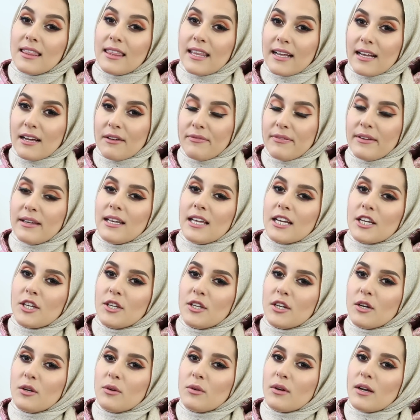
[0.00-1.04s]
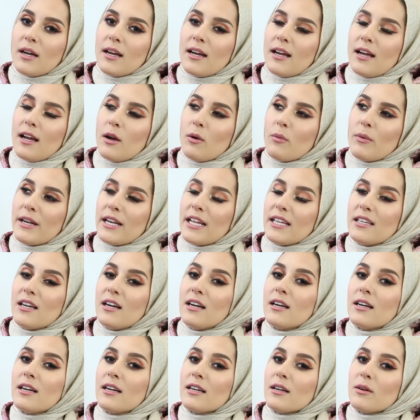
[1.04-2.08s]
thing I feel like, you know,
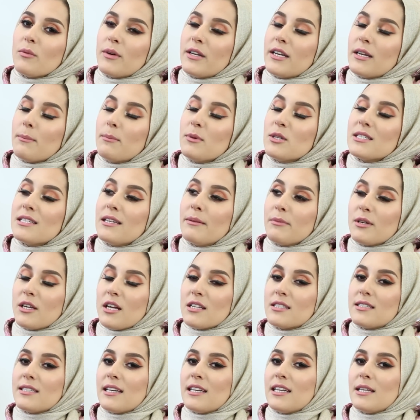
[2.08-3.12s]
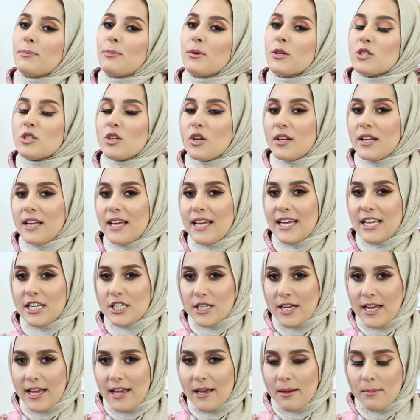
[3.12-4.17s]
when a Muslim girl suddenly puts on her
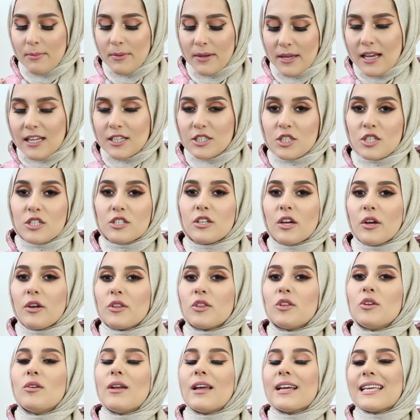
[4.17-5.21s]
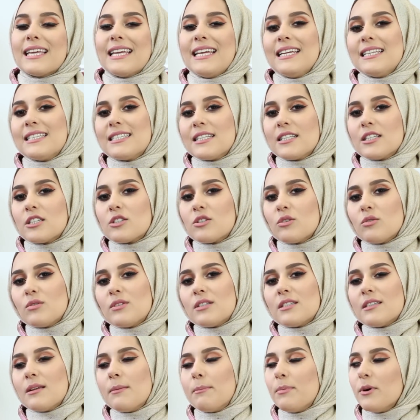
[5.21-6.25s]
hijab and she's going through like eating
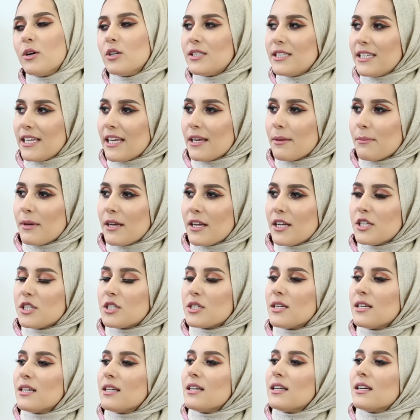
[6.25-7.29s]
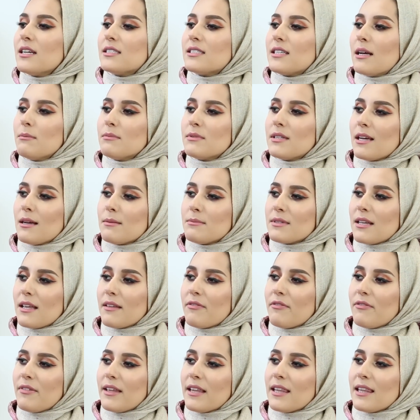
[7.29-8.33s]
disorders and body image, sometimes I
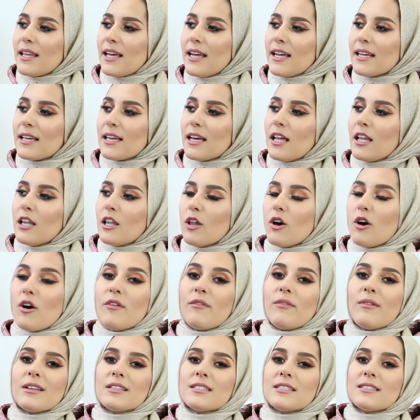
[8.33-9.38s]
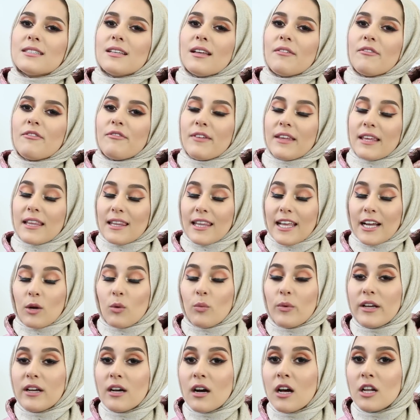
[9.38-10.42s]
feel like a lot of us feel like
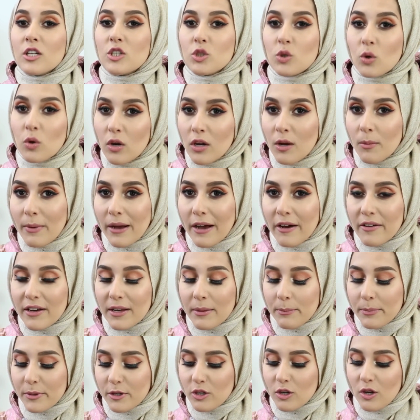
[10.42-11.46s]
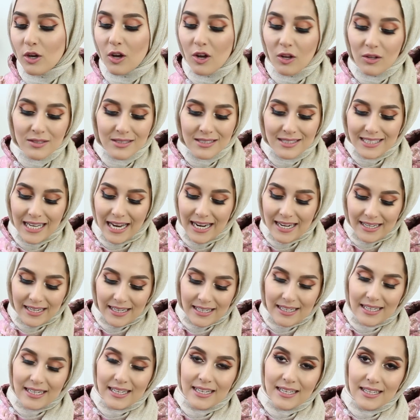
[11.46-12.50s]
we can't talk about it, because
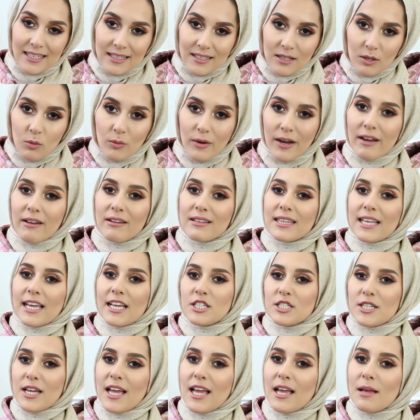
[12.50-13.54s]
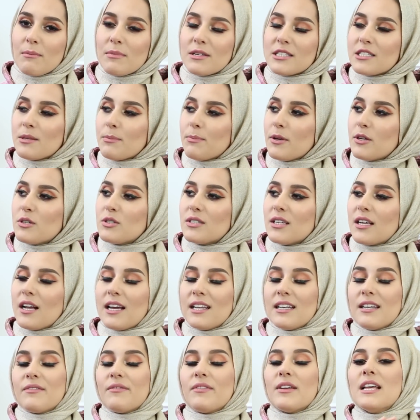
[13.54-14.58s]
technically wearing the hijab is supposed to
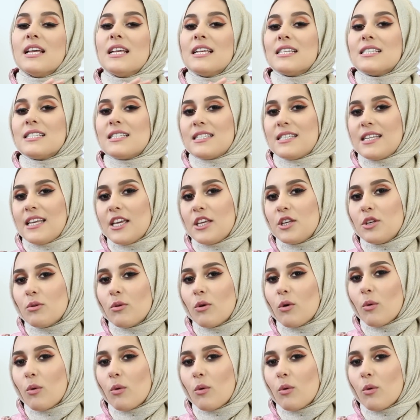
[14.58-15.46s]
kind of steer you